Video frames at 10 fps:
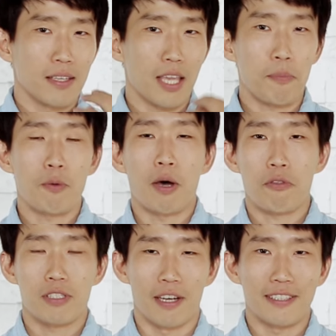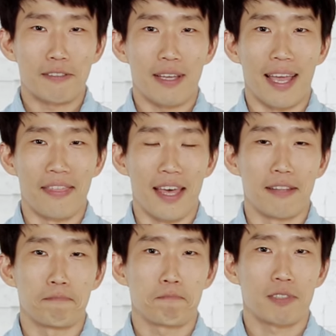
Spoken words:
Keep your mouth shut and then